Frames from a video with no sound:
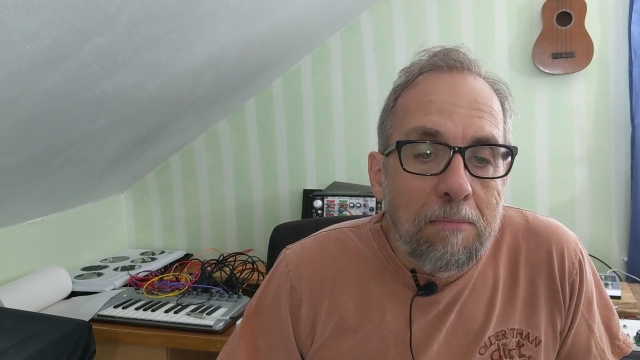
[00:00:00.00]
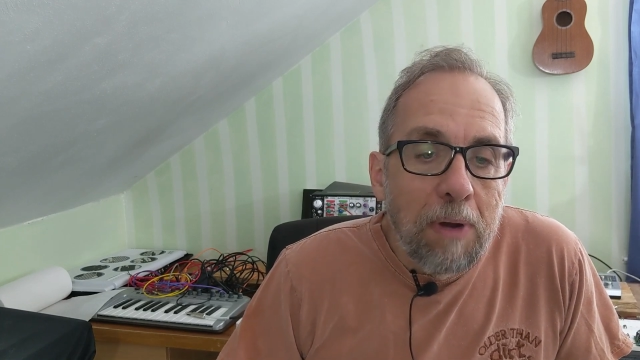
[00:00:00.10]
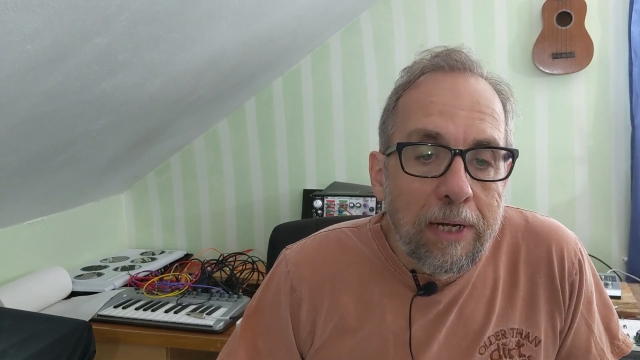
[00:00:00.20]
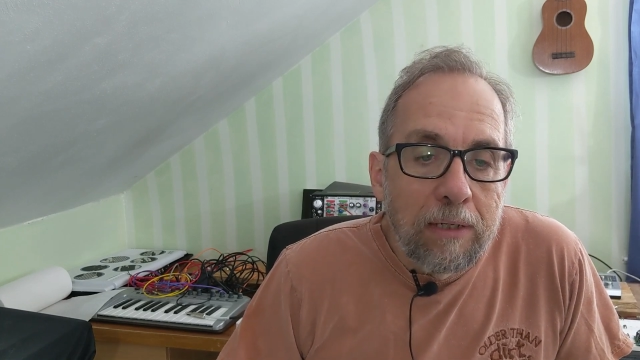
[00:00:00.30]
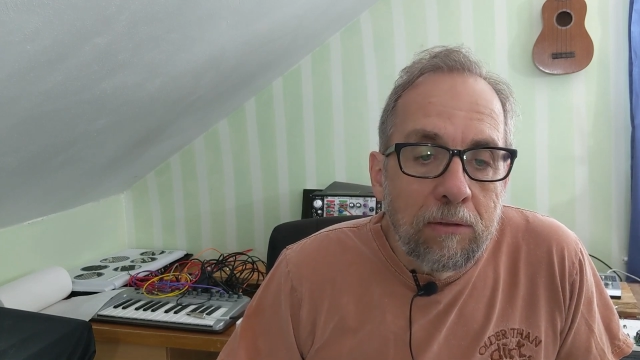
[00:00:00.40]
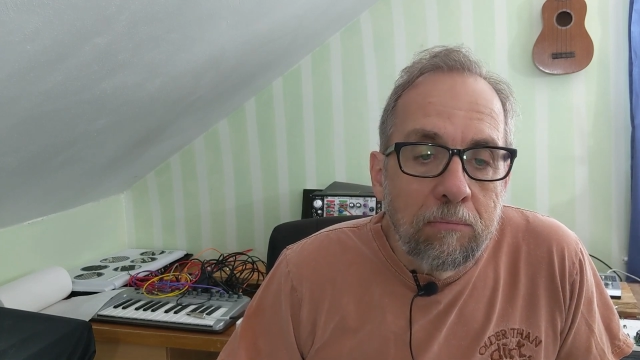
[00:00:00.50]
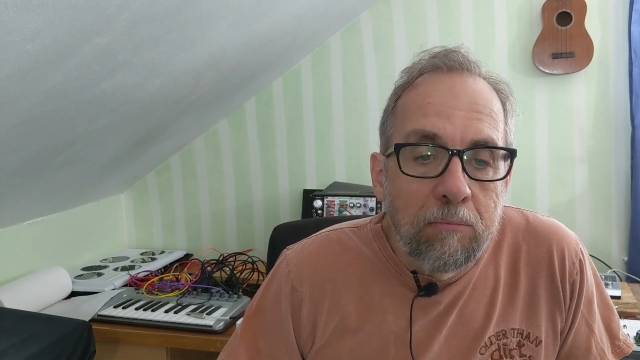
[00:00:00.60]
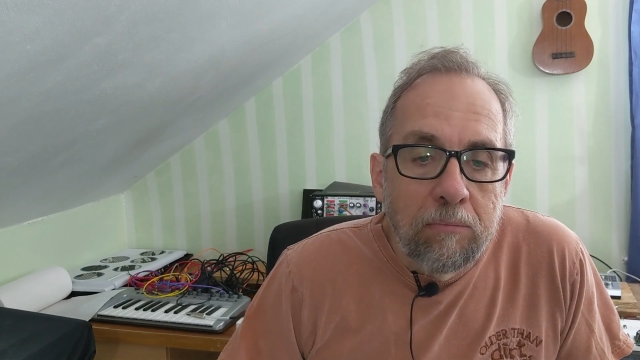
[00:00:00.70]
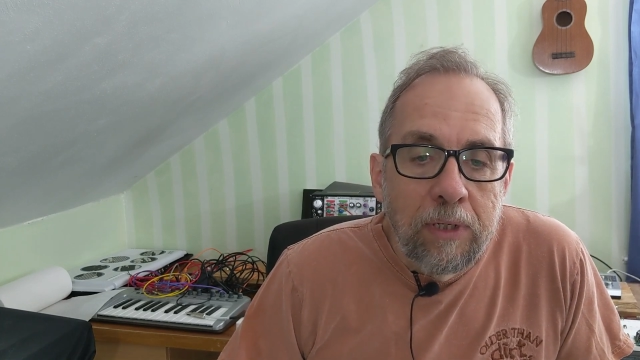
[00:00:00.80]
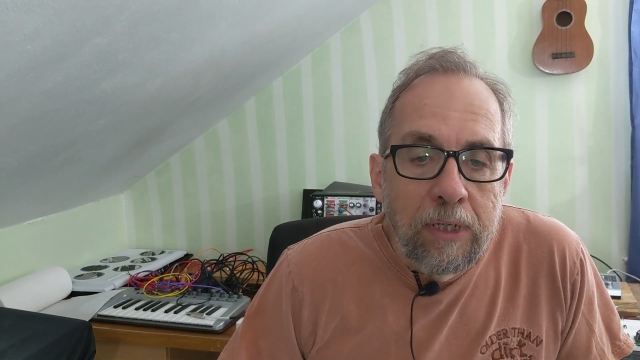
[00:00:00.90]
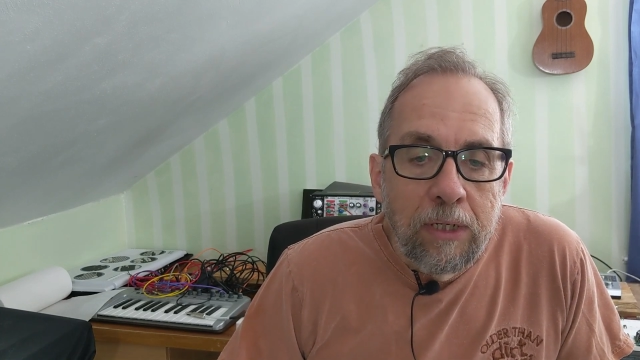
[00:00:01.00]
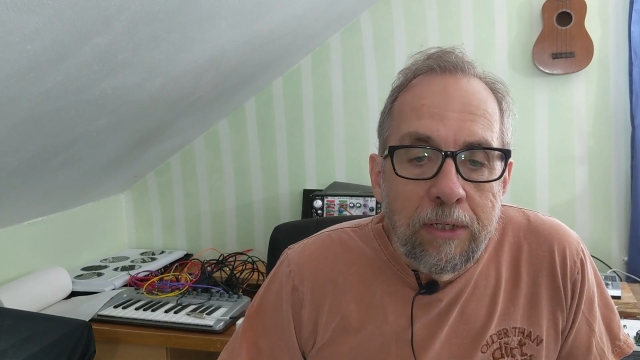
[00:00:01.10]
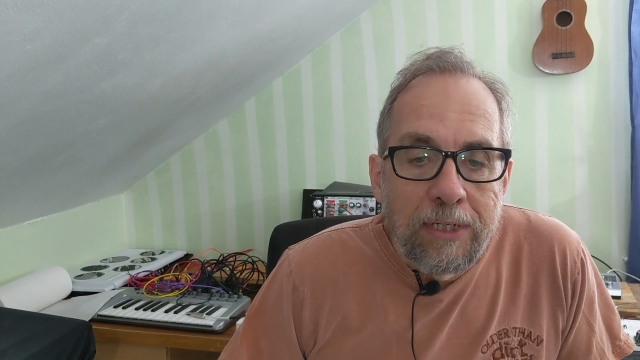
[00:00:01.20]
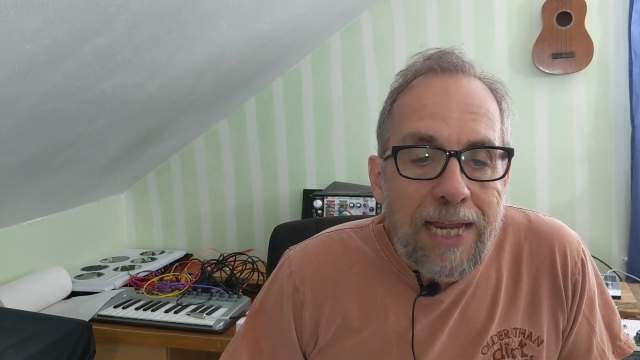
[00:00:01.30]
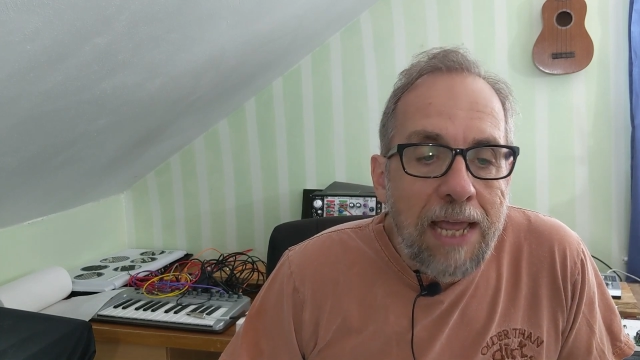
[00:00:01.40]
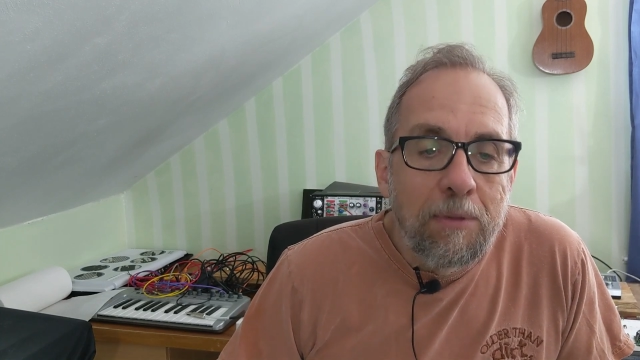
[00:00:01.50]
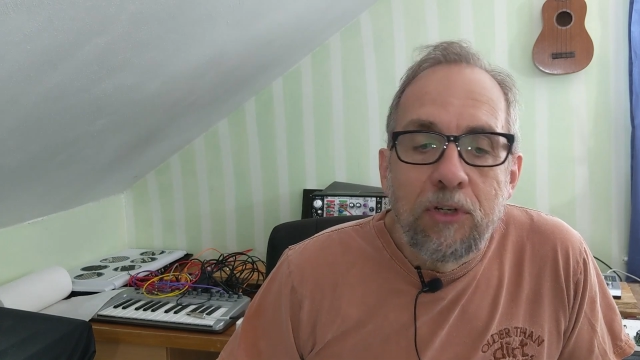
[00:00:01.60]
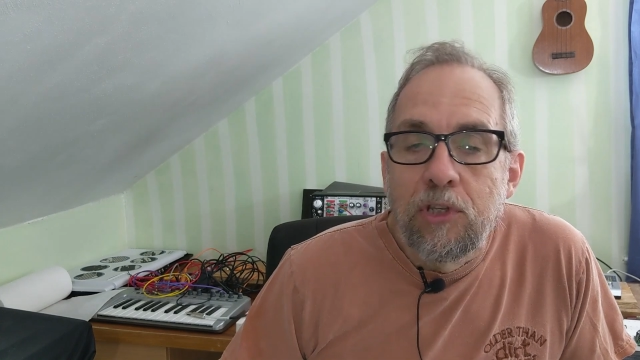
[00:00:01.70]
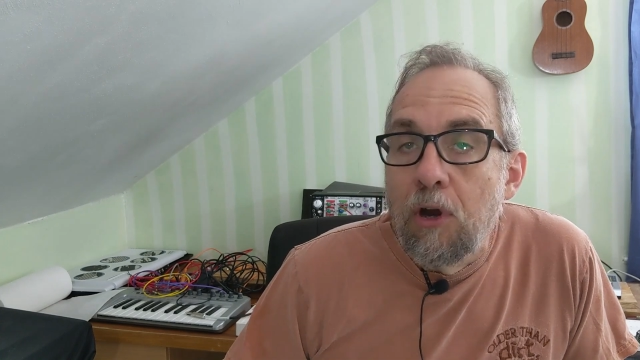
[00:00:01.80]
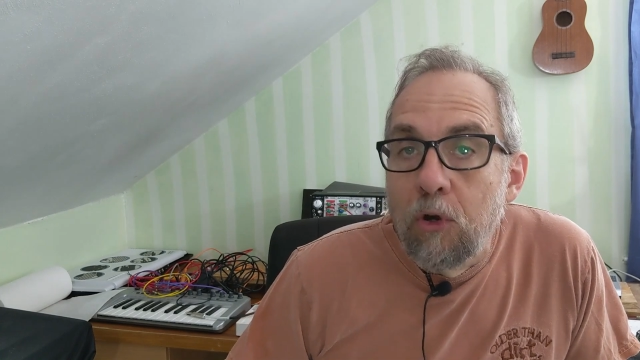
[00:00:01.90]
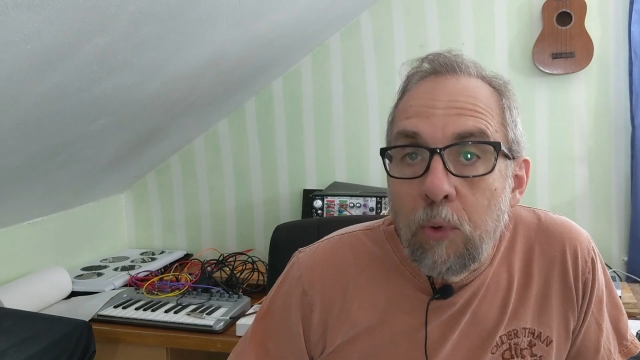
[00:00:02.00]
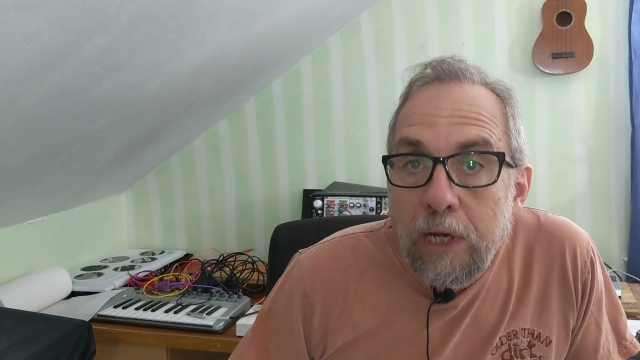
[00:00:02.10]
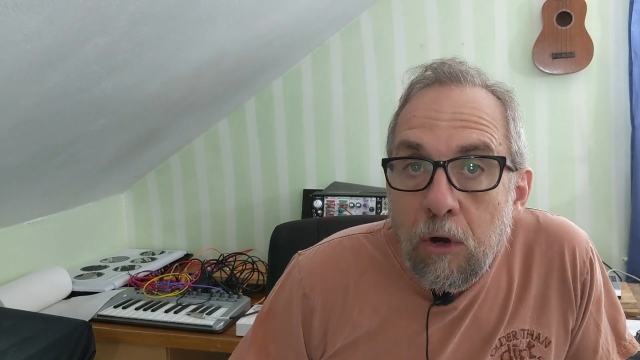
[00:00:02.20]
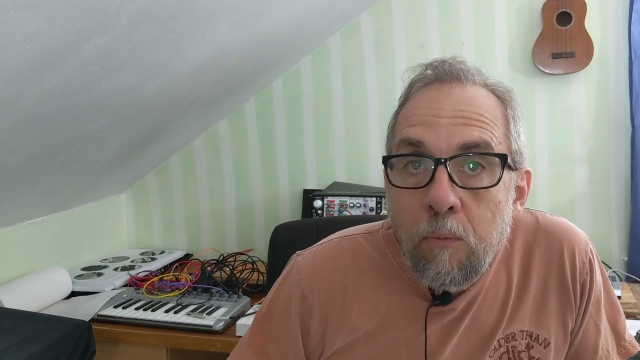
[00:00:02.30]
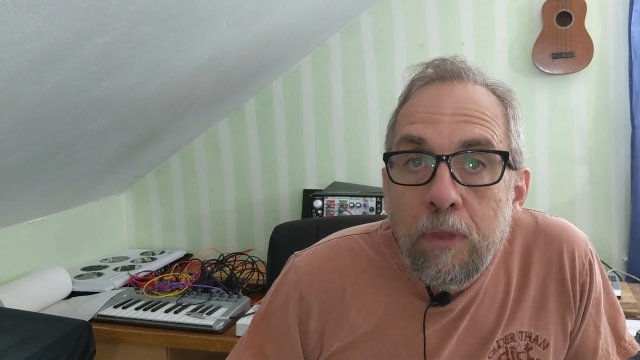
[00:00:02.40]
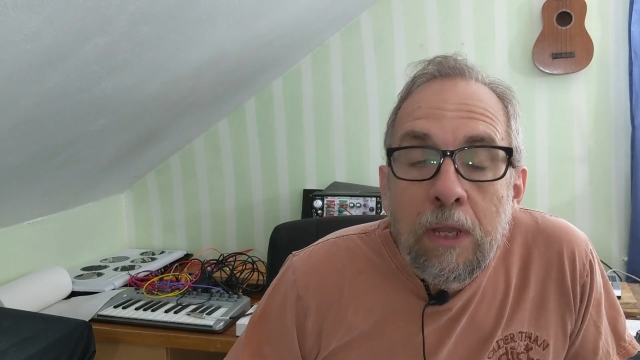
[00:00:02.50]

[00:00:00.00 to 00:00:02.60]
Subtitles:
might damage the Arduino.